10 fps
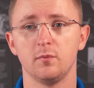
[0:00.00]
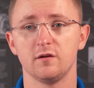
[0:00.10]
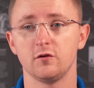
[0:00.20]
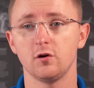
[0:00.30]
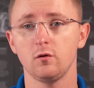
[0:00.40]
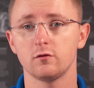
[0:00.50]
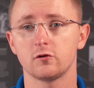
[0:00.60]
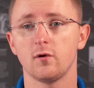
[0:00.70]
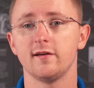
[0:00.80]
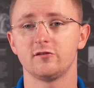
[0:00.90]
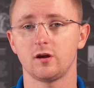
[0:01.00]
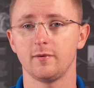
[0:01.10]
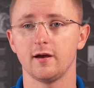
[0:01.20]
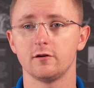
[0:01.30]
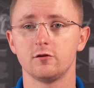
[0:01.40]
but if you don't, go ahead and skip
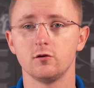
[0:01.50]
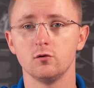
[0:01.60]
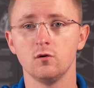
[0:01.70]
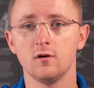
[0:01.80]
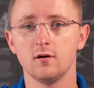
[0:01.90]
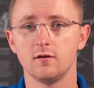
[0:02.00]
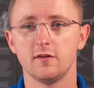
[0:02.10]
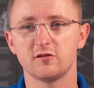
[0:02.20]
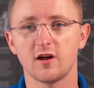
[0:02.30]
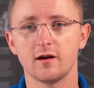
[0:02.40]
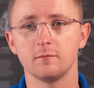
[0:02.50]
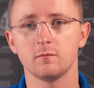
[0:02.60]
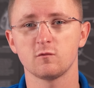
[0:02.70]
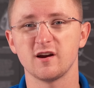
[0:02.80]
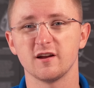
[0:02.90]
ahead to this
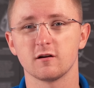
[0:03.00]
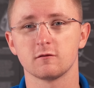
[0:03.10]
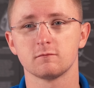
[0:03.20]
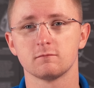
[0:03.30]
time right here.